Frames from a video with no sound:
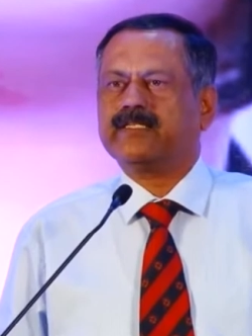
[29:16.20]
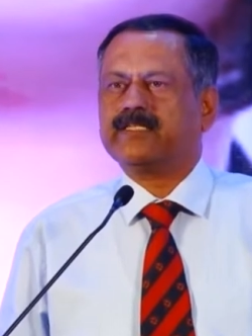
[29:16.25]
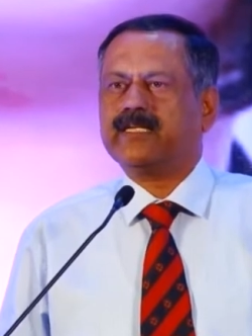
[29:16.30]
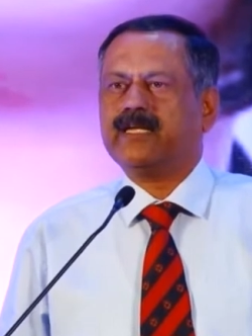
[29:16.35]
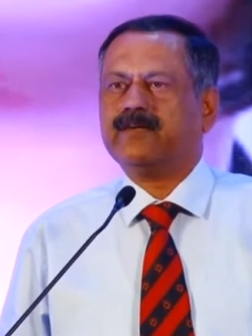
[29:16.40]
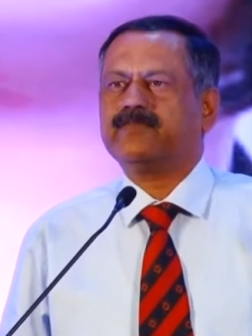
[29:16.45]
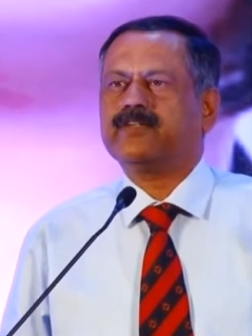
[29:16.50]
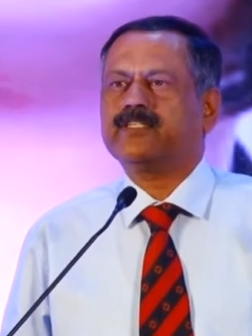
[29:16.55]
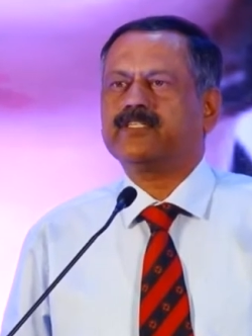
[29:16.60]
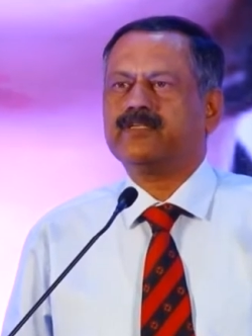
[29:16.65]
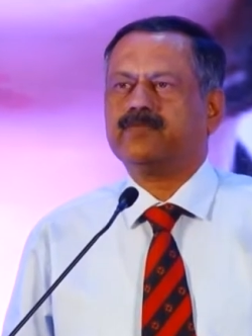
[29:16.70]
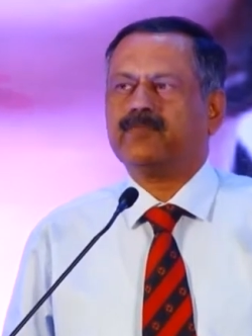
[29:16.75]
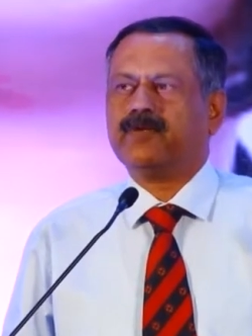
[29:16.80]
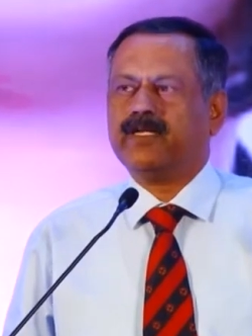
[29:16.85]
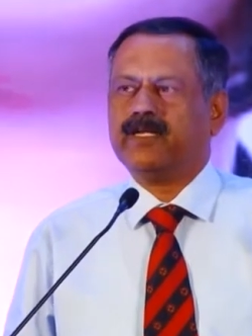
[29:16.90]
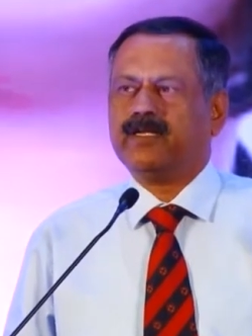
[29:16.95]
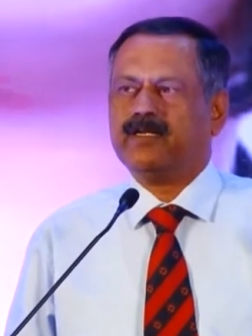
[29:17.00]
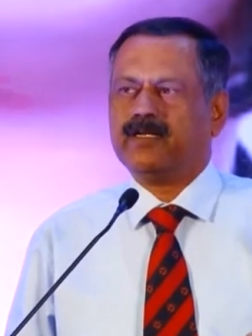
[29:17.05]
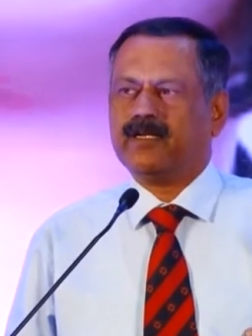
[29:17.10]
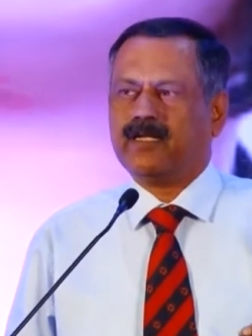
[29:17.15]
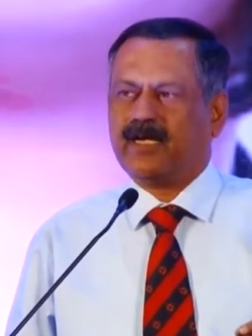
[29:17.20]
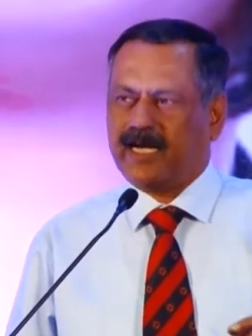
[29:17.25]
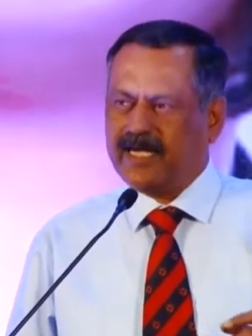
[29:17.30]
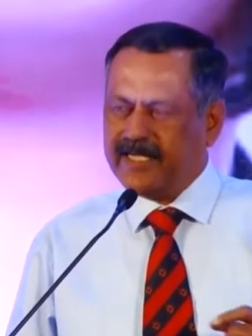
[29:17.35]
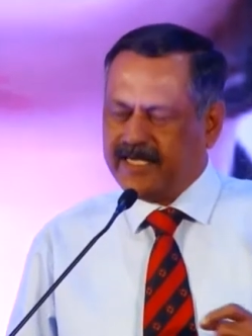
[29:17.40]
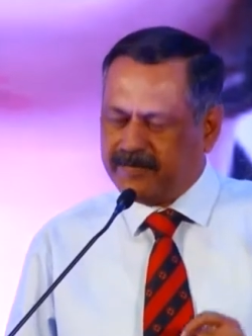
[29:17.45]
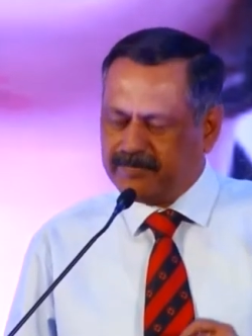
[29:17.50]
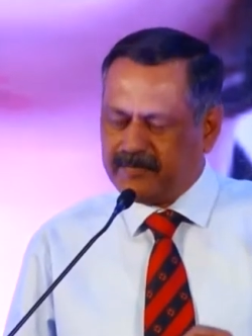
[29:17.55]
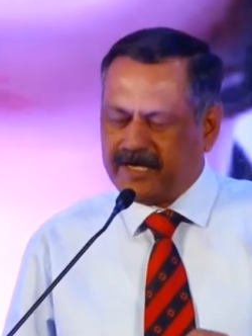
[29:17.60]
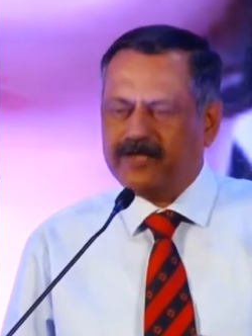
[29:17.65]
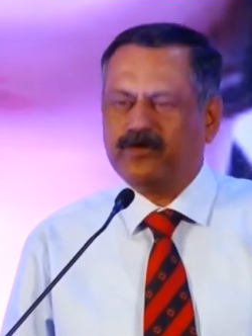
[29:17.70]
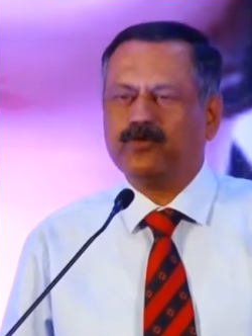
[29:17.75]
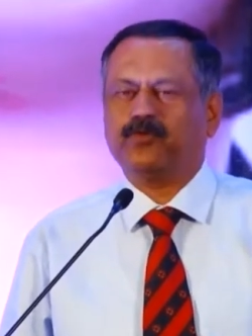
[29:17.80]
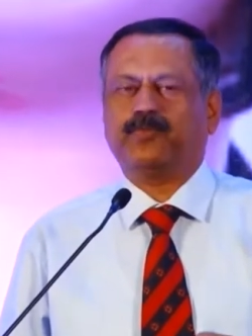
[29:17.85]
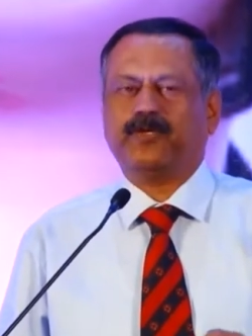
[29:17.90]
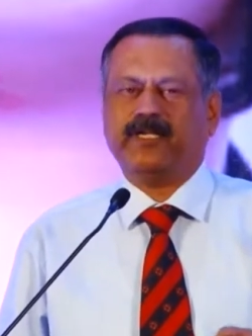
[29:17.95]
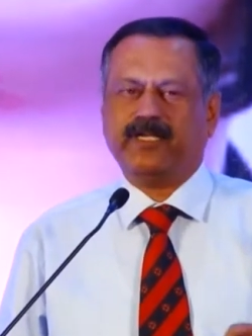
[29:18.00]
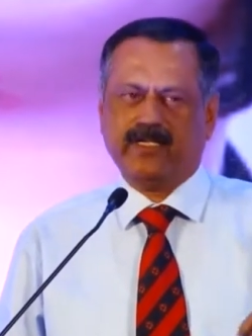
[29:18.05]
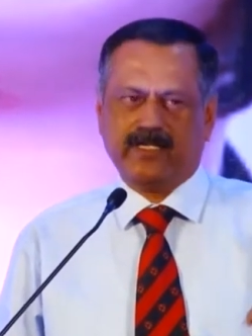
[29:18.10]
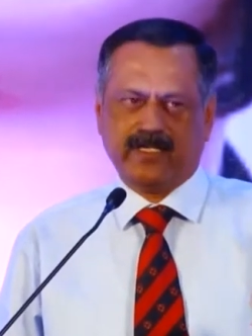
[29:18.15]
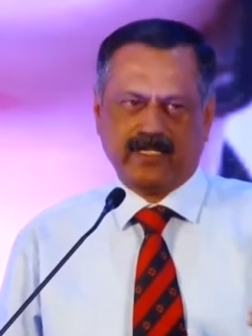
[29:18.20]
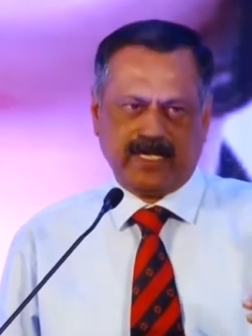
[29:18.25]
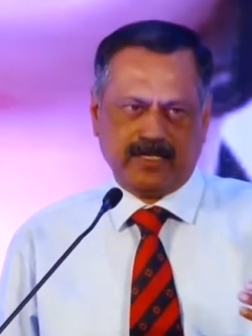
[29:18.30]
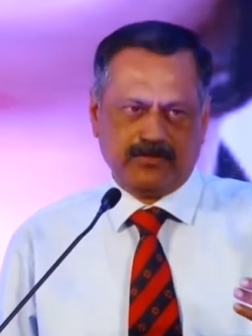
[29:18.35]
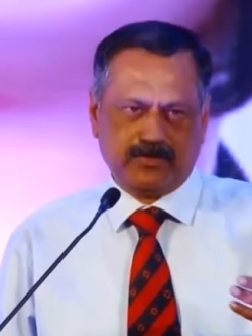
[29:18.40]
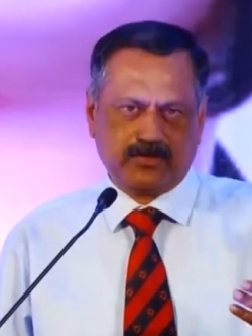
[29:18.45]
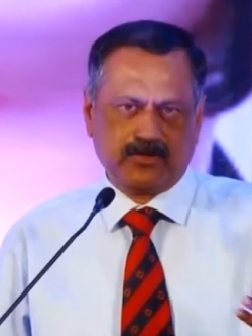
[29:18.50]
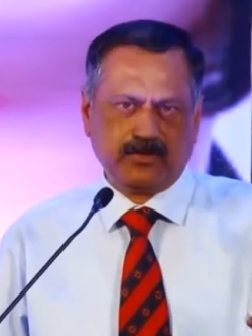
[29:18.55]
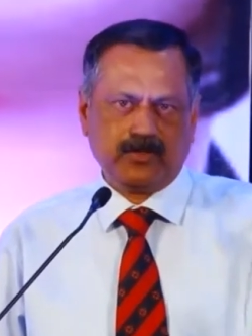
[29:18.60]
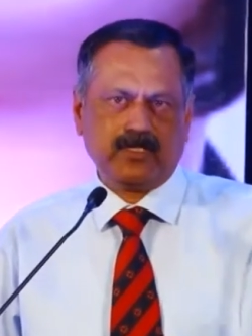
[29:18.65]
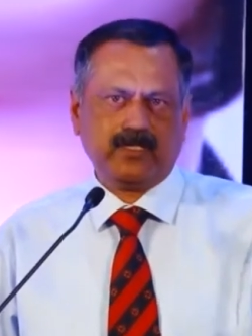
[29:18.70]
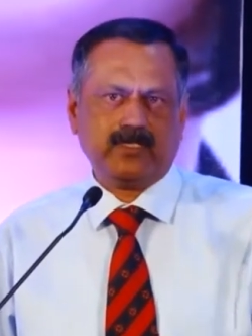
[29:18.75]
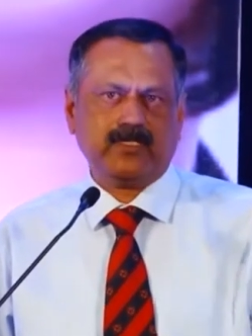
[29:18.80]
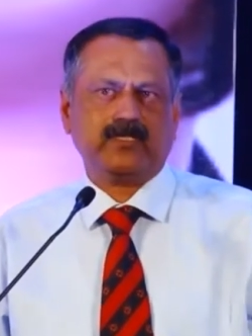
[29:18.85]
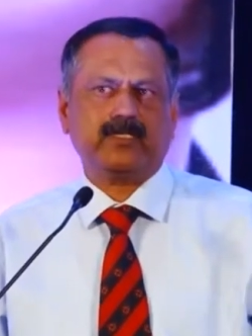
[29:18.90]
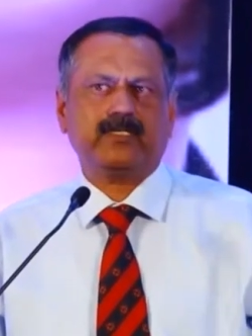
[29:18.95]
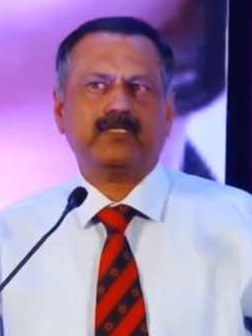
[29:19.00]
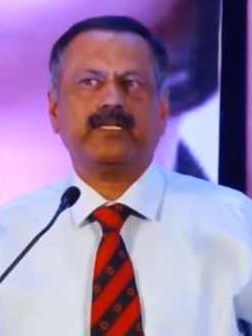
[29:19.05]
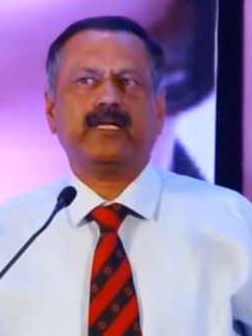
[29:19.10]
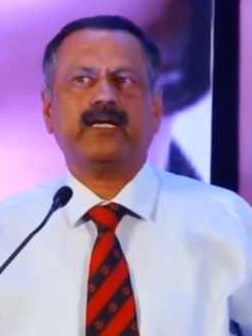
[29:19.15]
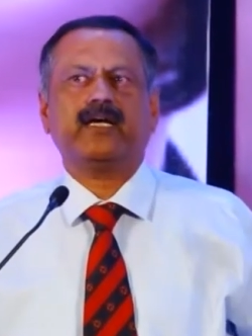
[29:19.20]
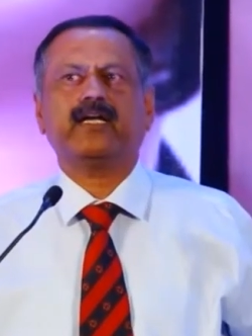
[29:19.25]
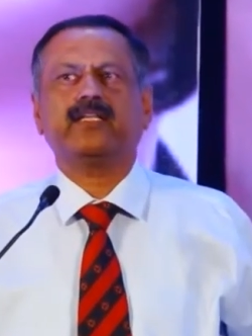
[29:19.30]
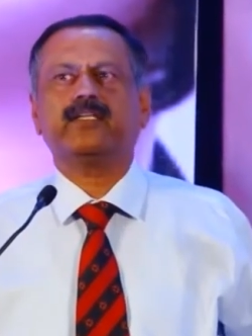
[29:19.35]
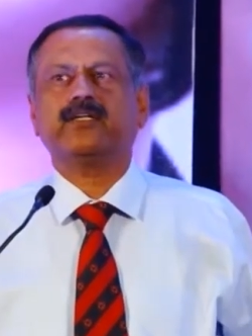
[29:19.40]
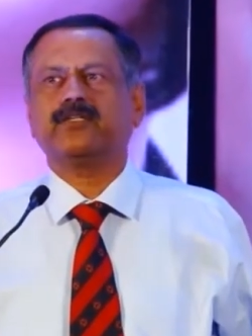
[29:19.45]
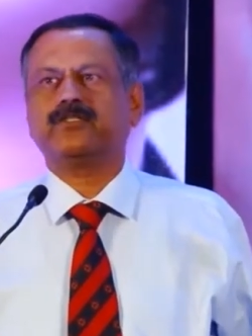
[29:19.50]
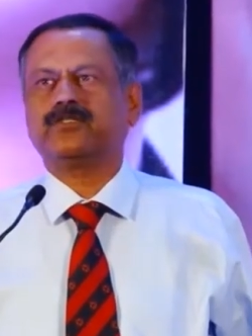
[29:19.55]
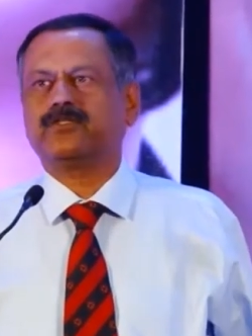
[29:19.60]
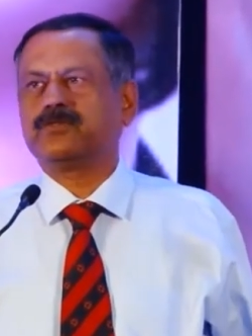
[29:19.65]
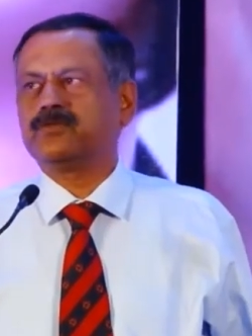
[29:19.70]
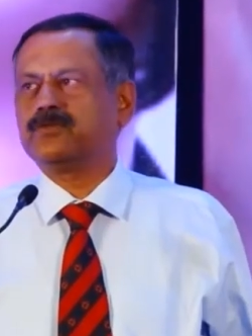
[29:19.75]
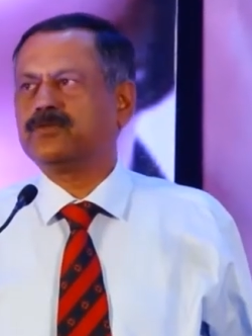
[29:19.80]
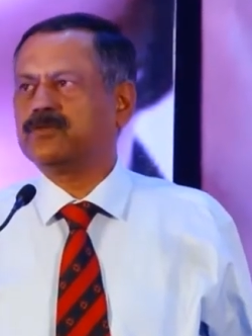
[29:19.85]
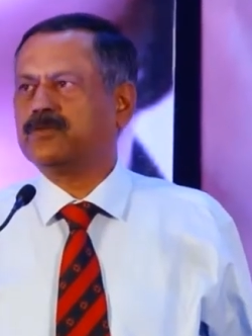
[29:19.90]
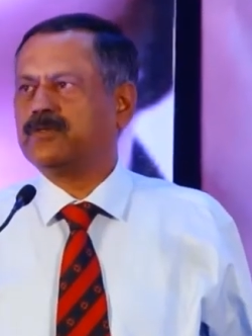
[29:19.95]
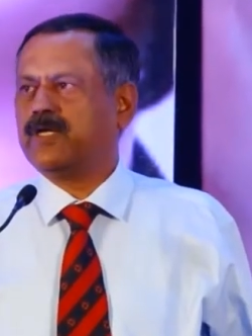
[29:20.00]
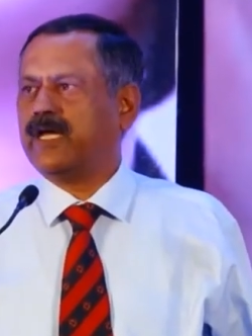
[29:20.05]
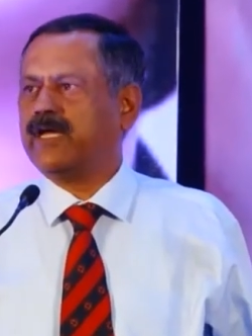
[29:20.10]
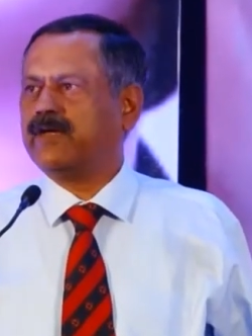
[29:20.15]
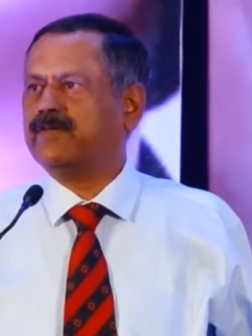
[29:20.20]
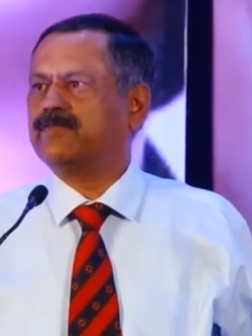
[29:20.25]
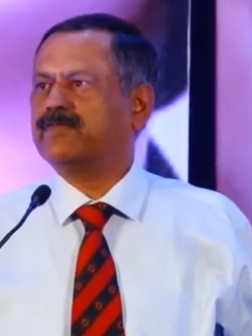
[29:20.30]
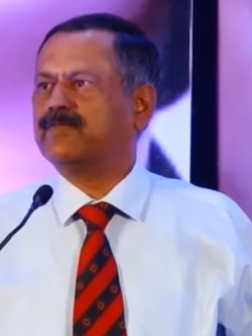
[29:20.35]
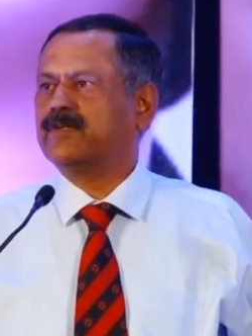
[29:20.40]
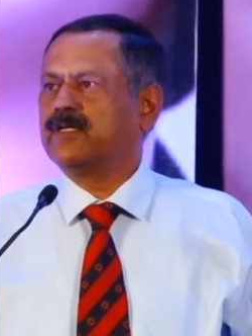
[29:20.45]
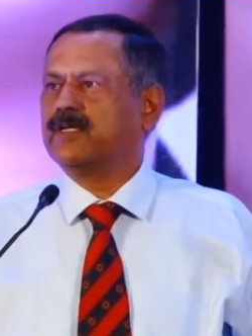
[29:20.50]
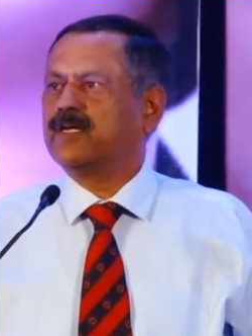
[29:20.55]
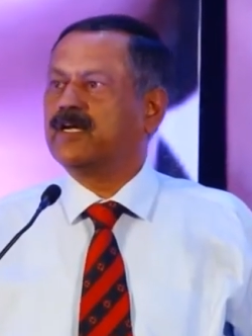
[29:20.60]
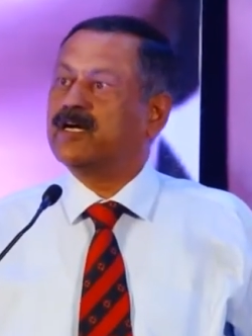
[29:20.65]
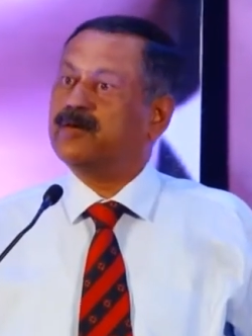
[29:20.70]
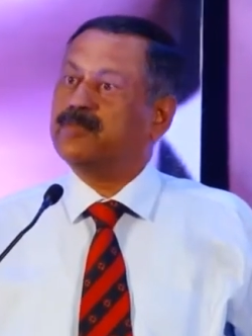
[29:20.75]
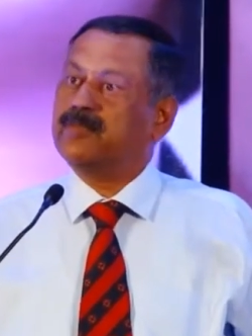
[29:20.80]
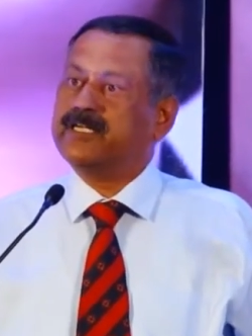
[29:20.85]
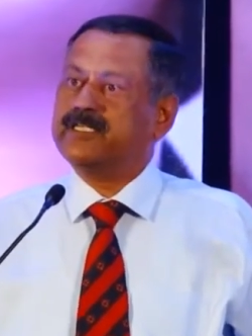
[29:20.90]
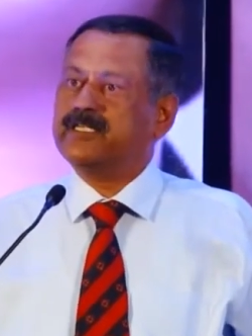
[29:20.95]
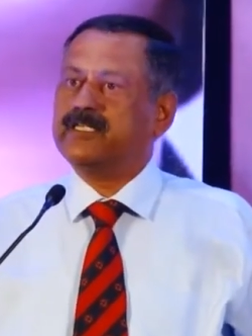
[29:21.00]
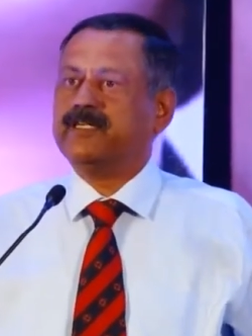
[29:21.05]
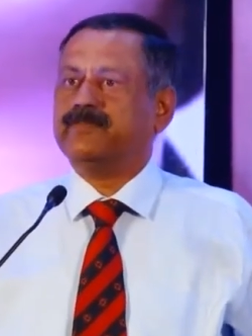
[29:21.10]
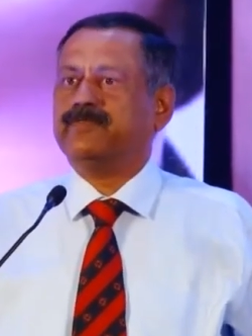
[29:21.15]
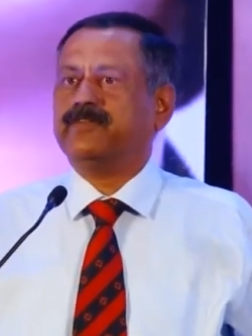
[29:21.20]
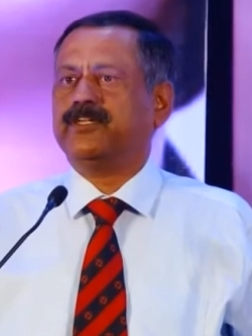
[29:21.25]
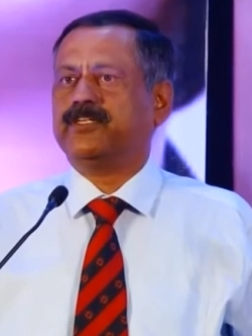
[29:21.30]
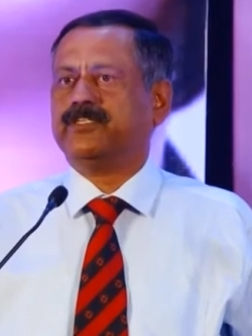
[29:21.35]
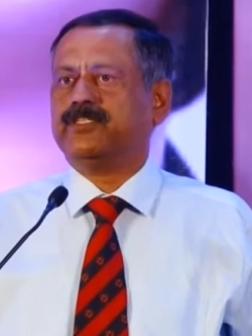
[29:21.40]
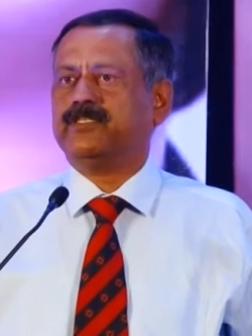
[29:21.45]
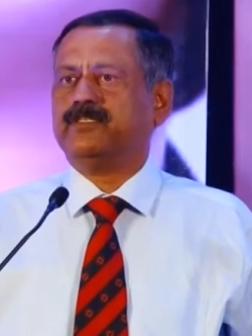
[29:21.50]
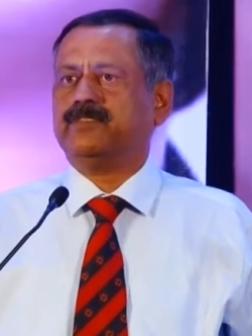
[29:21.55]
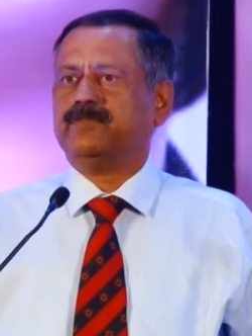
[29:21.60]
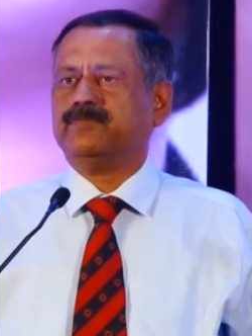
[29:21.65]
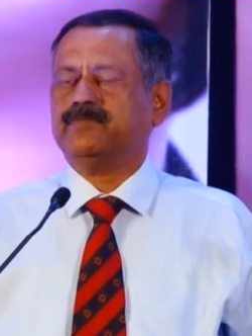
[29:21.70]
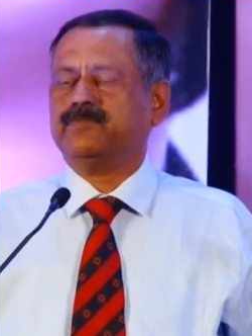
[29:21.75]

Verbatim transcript: self-discipline, in my opinion, I'm sure there are others who have a better definition,